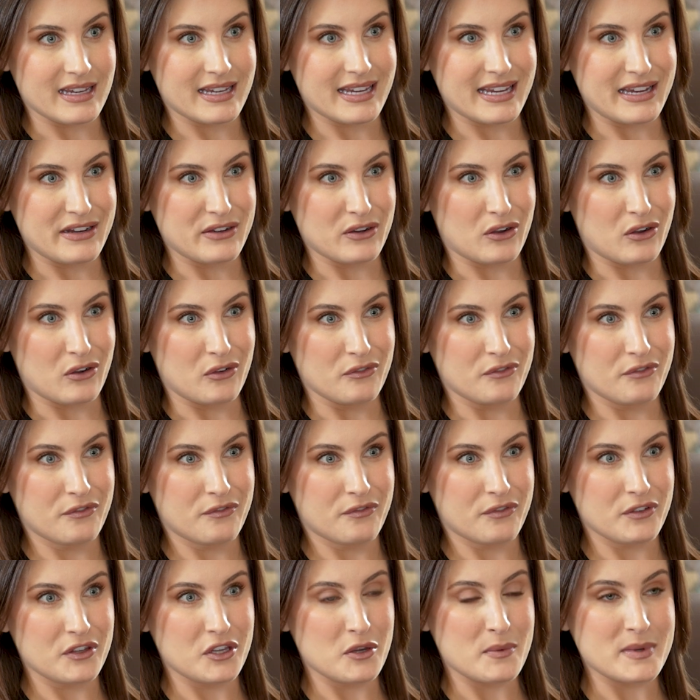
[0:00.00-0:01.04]
head
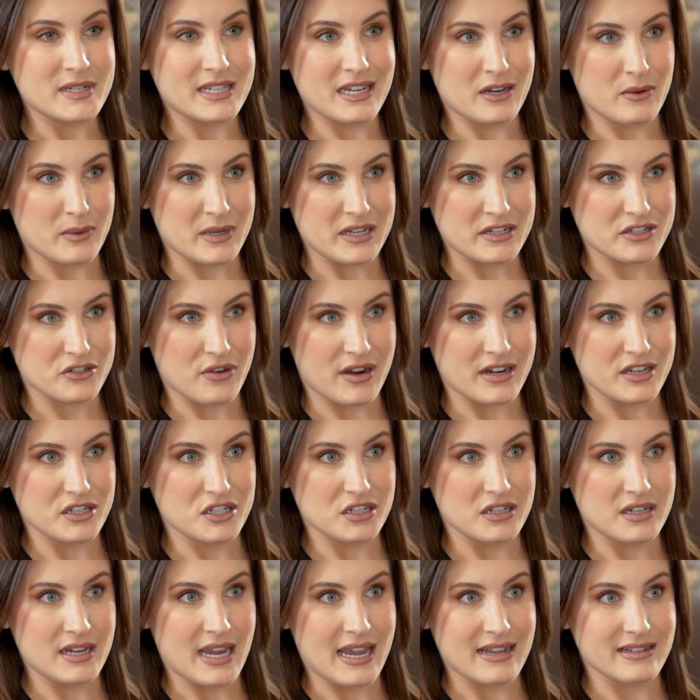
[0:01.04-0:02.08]
of US equities
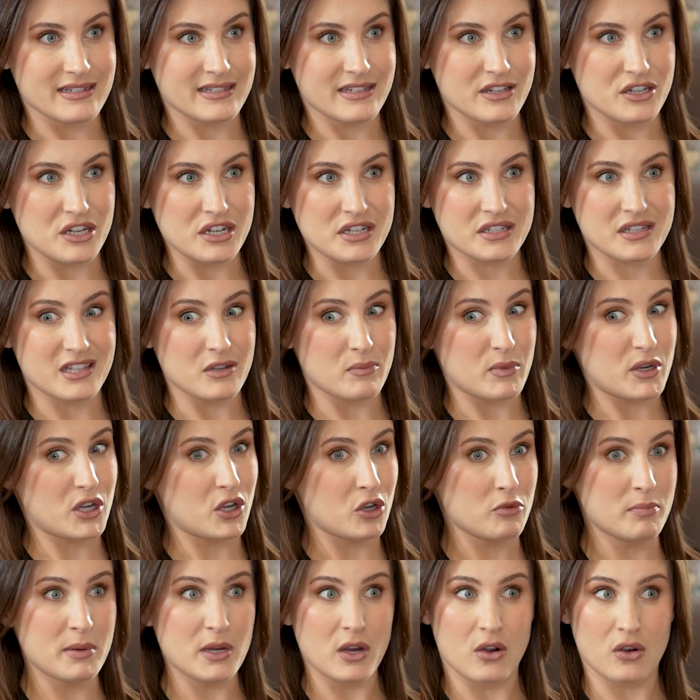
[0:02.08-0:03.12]
strategy, has suggested that we
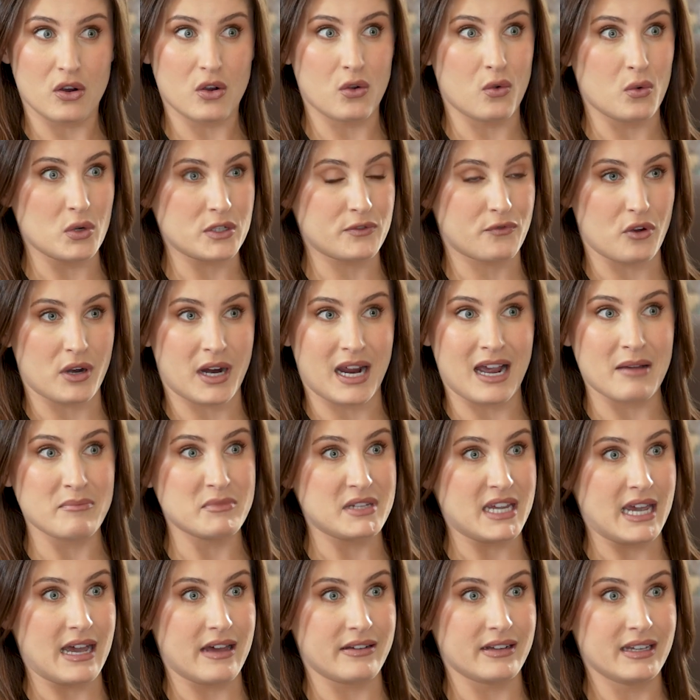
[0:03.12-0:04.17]
could be on course for a
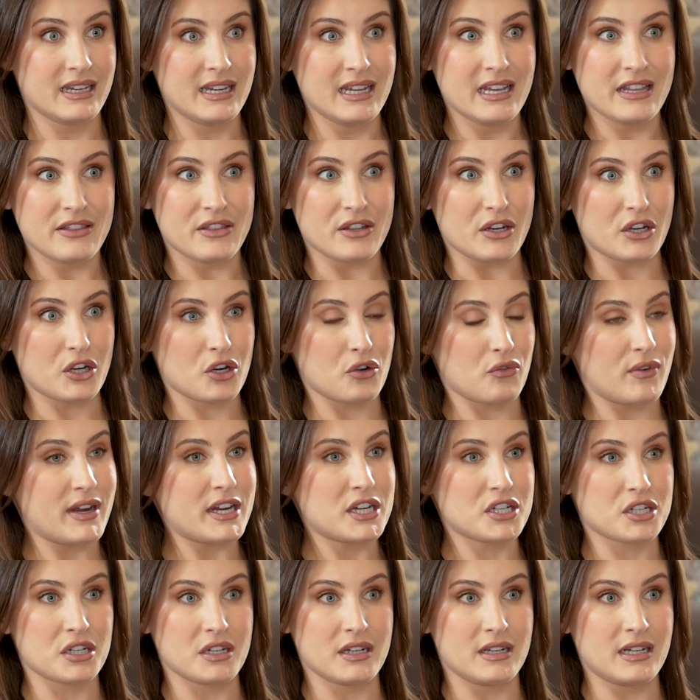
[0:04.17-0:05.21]
comedown, that a
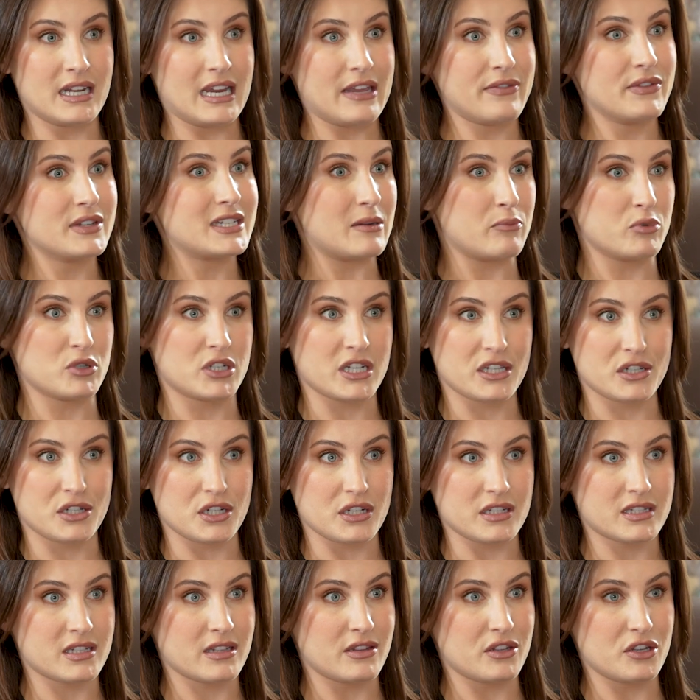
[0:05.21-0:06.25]
correction in the double
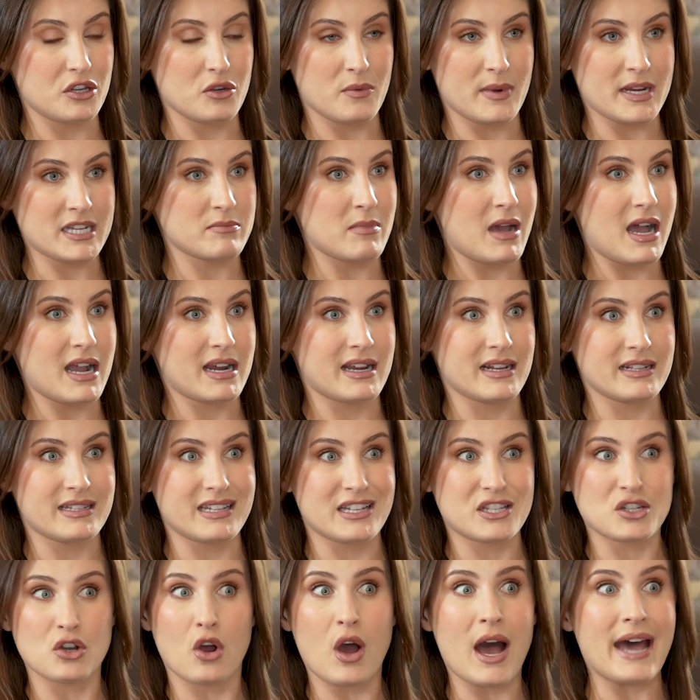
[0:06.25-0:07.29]
digits in the US markets
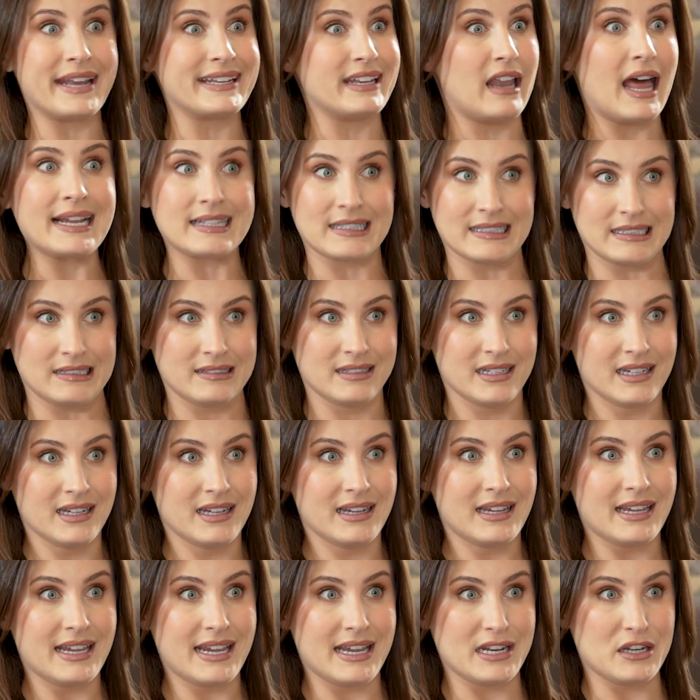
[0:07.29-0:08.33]
is not unlikely
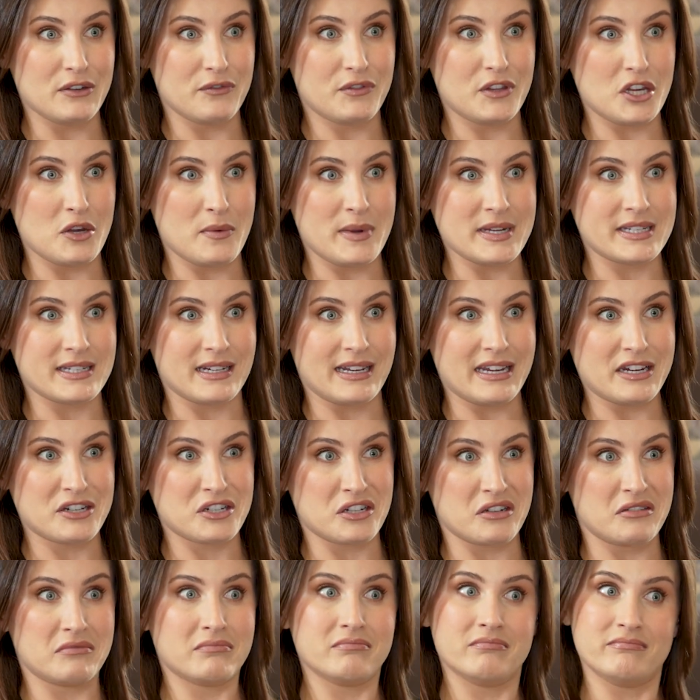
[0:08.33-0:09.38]
ahead of the US
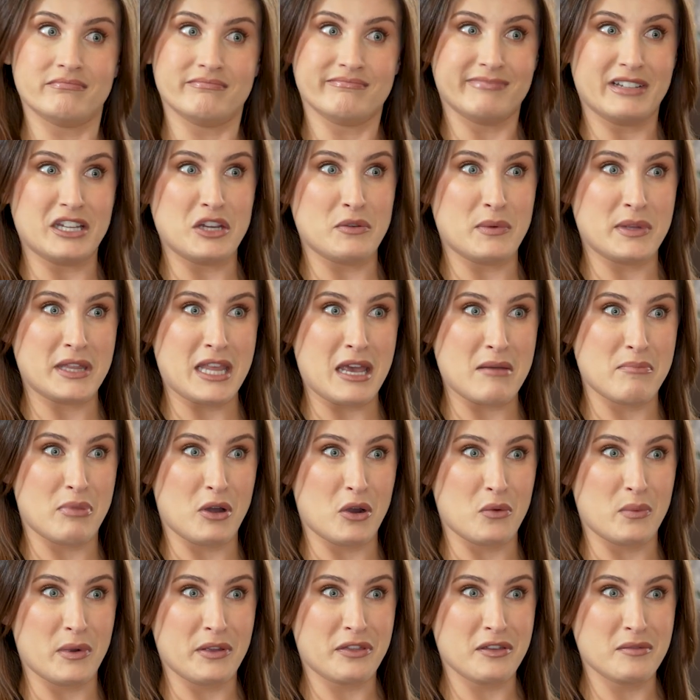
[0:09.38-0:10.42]
election. Are you in that
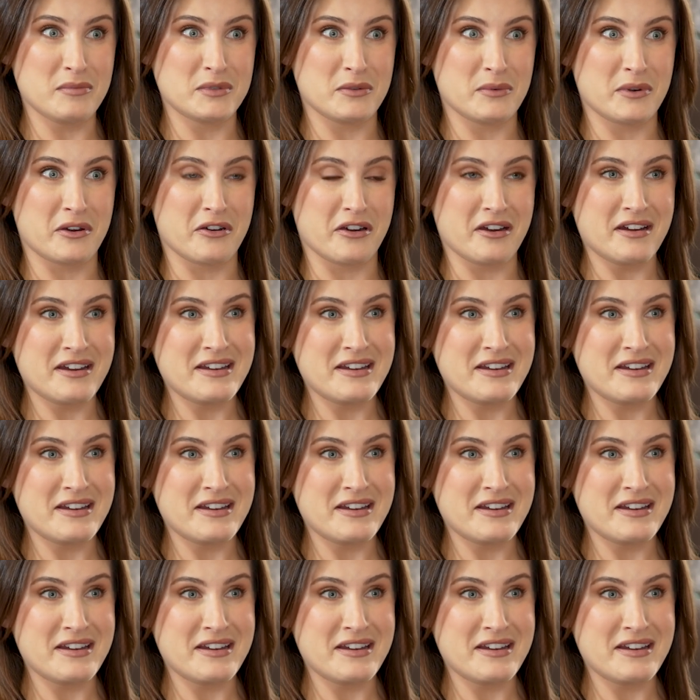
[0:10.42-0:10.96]
boat with him? Do you agree?